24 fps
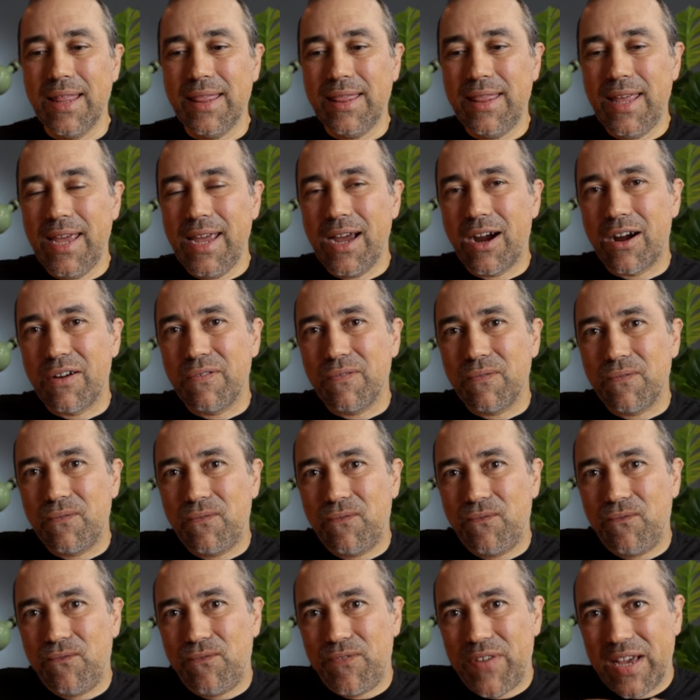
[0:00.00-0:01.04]
They are
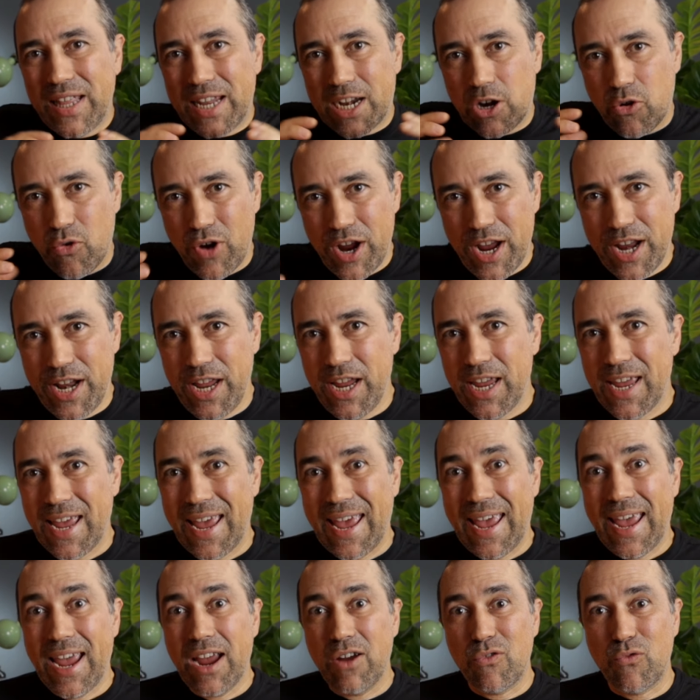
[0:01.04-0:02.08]
federating
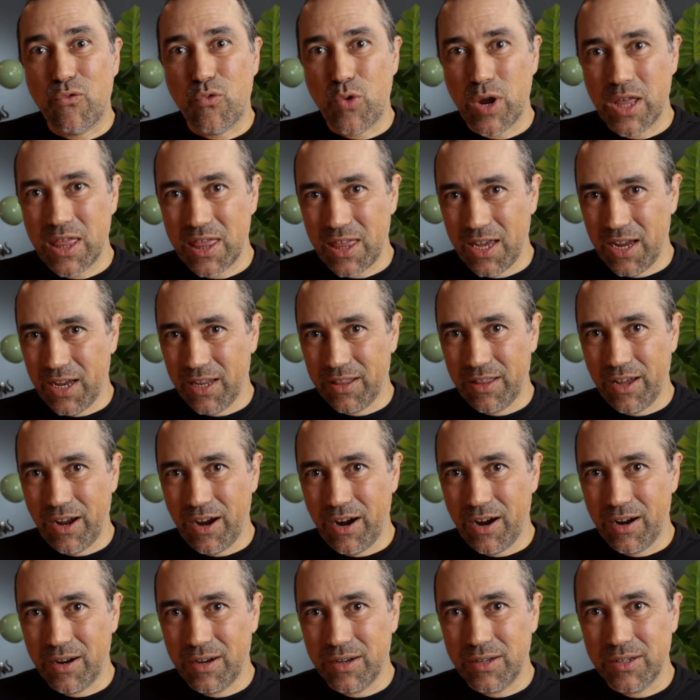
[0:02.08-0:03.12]
everything
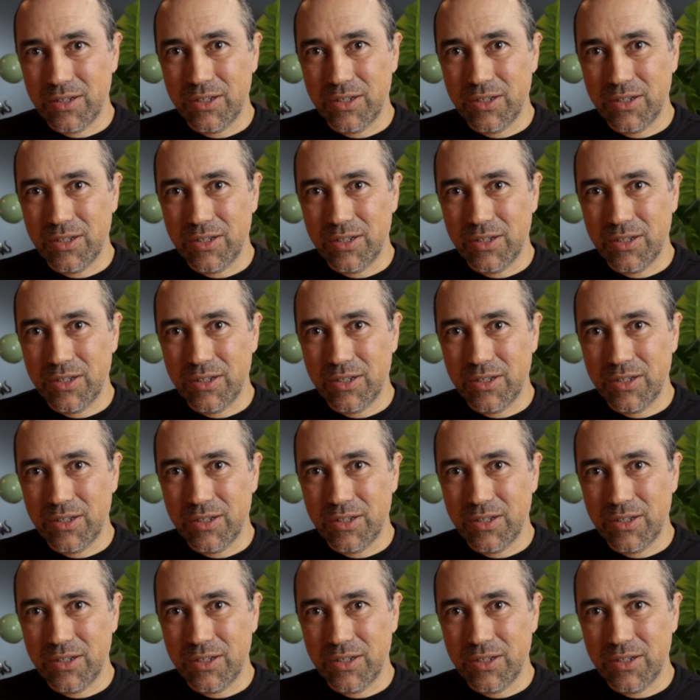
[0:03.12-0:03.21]
there.